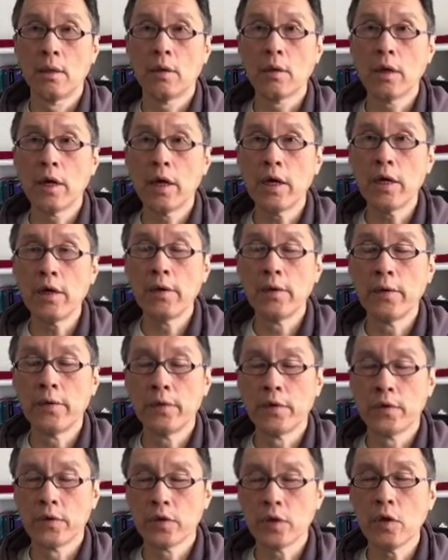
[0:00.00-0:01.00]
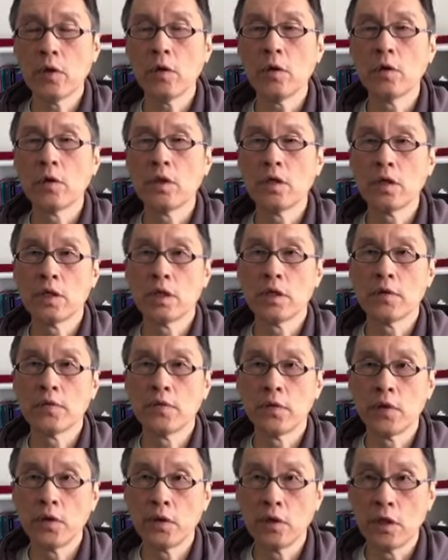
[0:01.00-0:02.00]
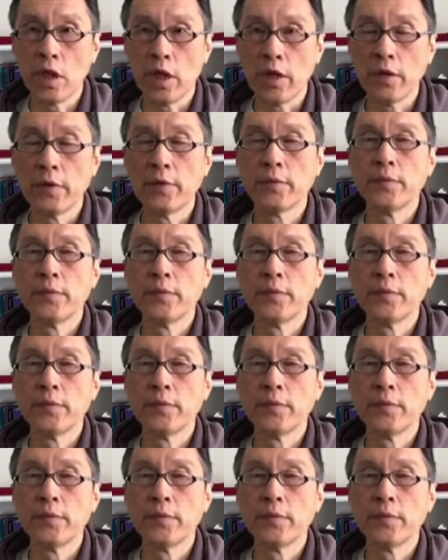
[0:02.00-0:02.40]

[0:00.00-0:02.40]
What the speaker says: Okay? So this is for you today.